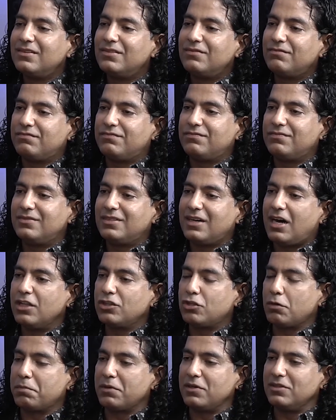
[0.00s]

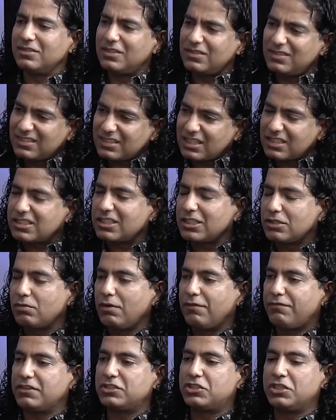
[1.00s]
entrepreneurs,
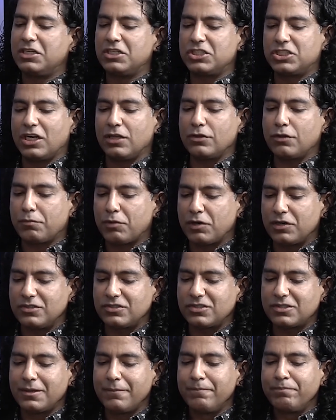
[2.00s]
successful first generation
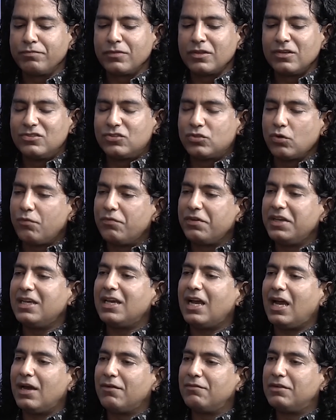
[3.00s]
entrepreneurs. So we
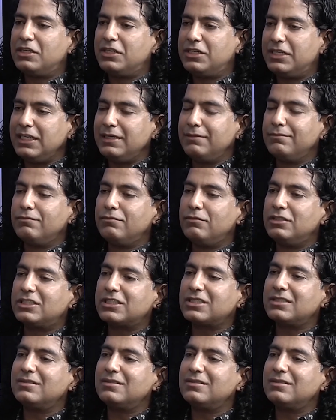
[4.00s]
have a team which